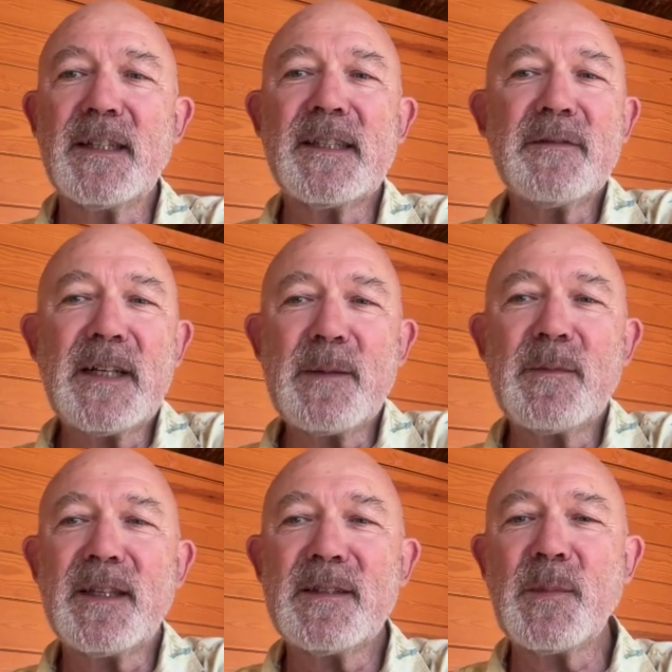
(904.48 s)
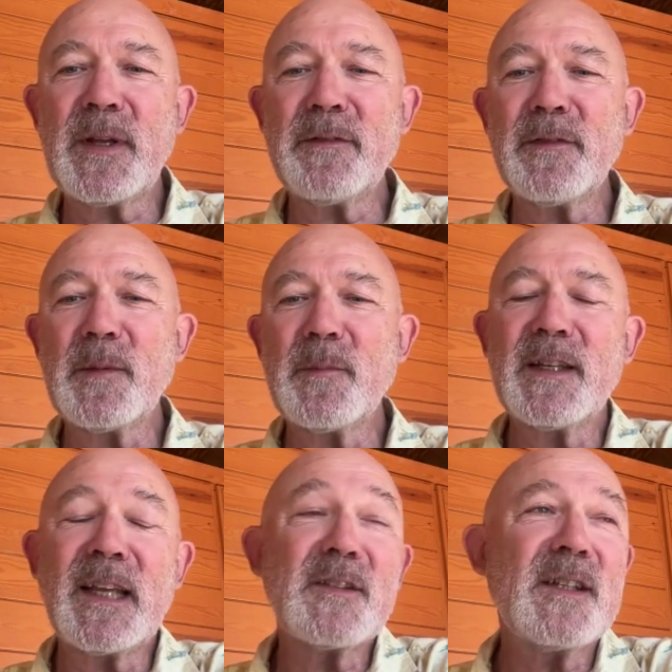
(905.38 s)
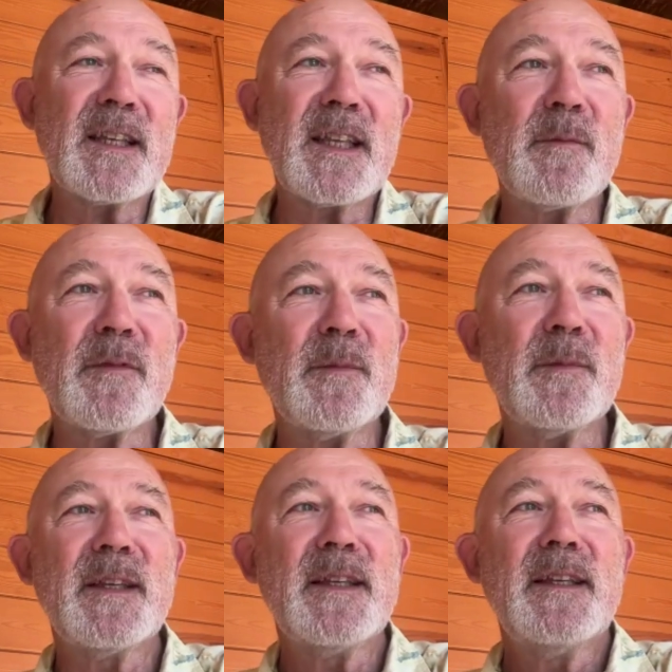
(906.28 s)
like. They've claimed it as a benefit, but actually it came from